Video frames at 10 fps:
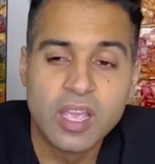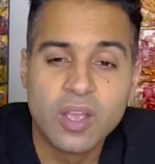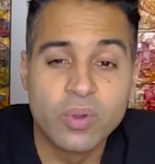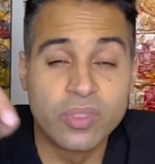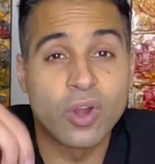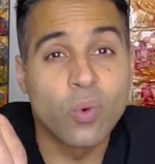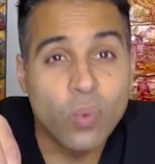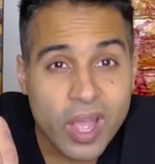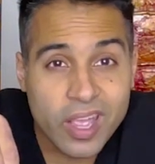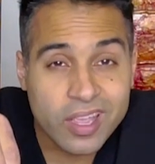When they're
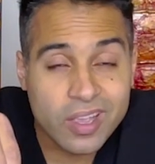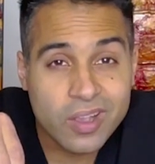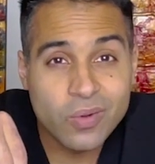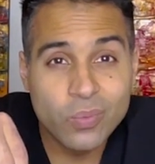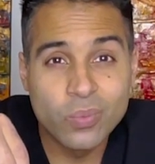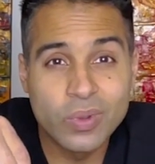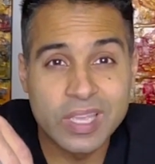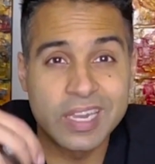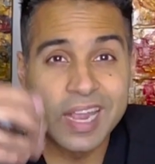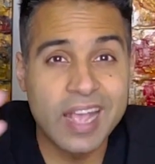awake, we
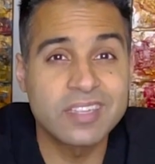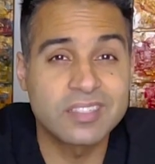can ask